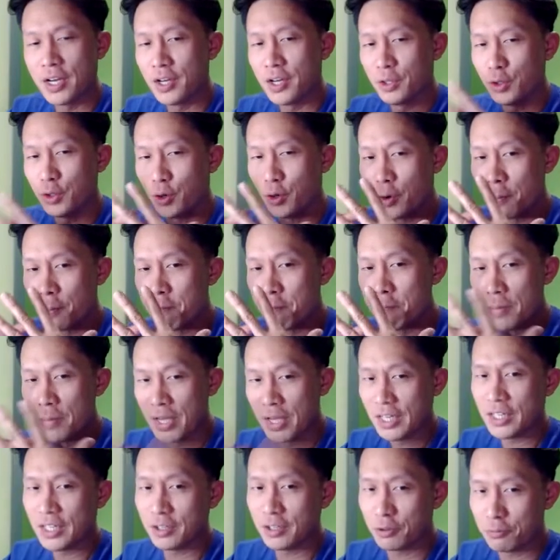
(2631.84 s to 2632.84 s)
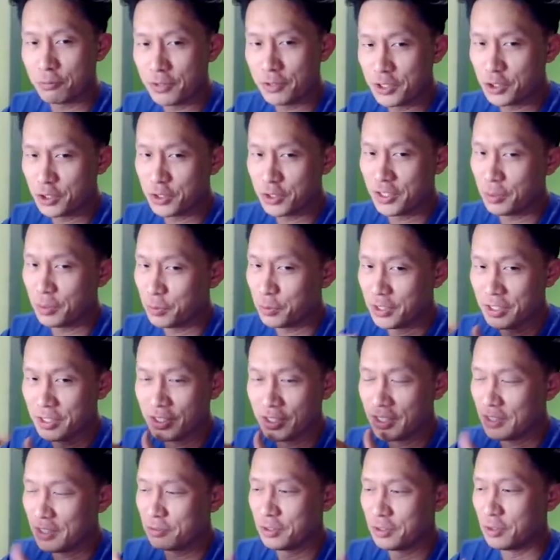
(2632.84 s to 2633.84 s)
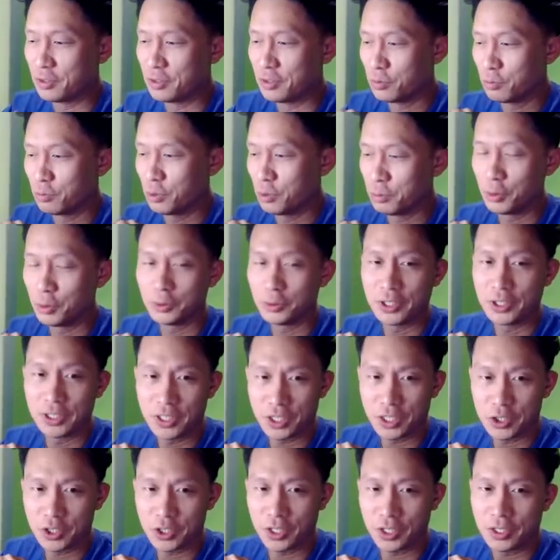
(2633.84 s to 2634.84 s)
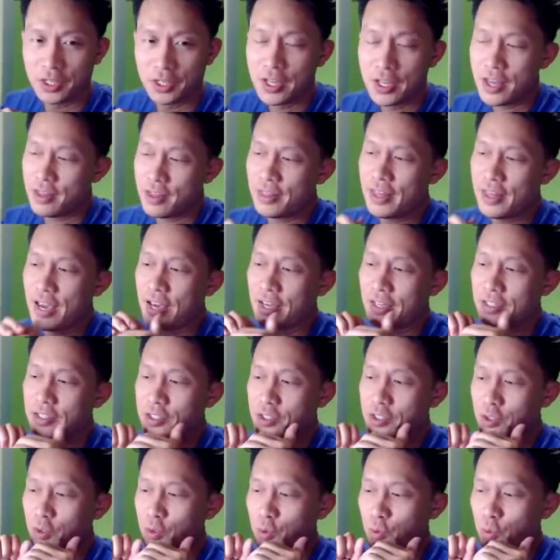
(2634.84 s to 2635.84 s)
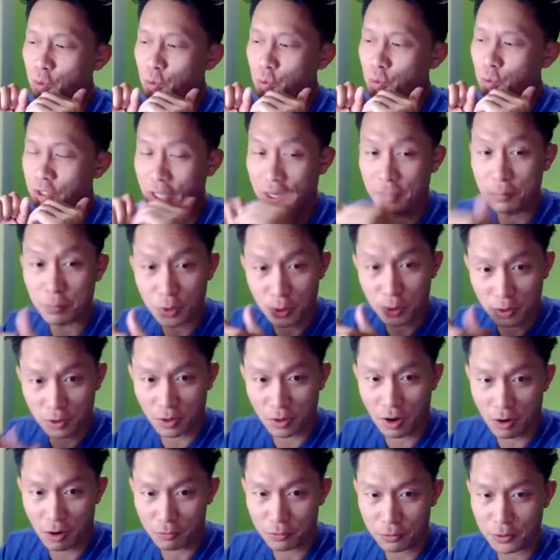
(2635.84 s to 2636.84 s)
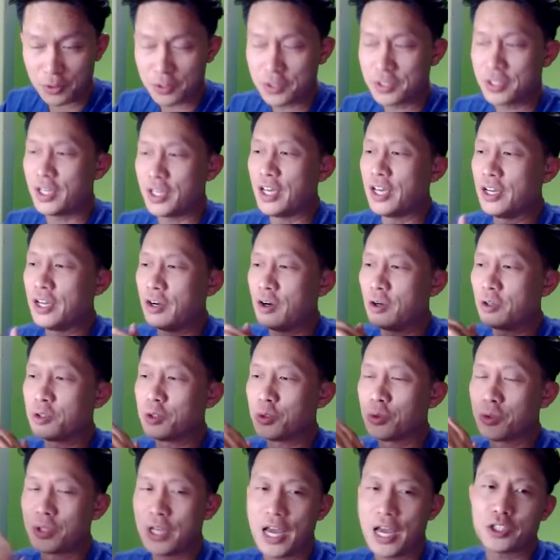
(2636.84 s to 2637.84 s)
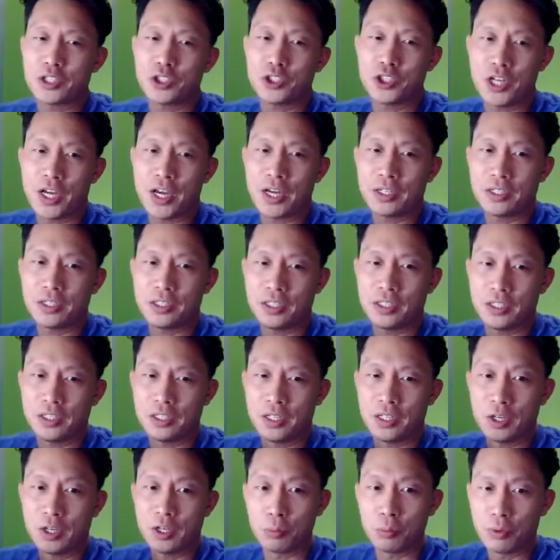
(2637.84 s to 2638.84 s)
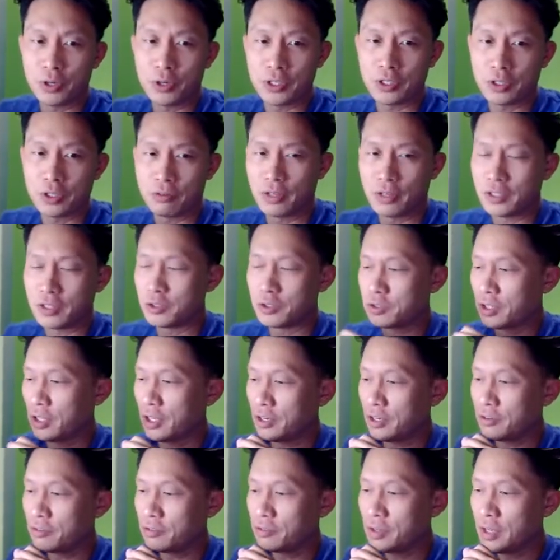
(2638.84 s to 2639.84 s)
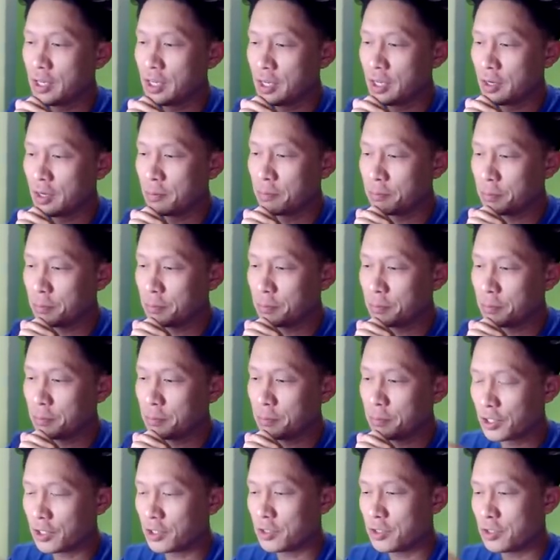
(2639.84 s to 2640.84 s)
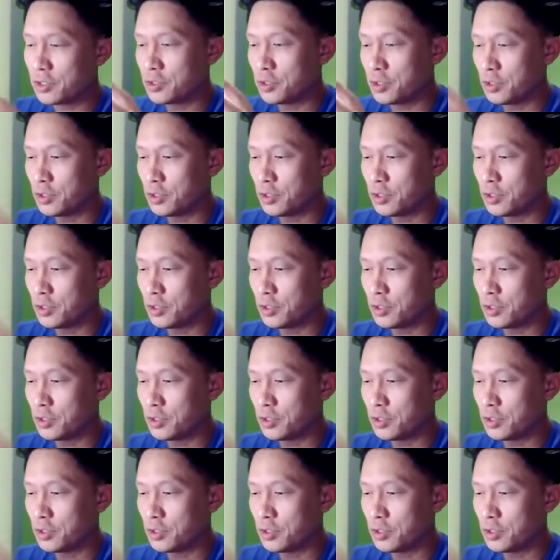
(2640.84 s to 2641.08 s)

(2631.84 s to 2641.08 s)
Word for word: There are many other features that we didn't even remotely touch on that Sendbird offers, and also Dash Chat can help render, right? There's a lot of button triggers.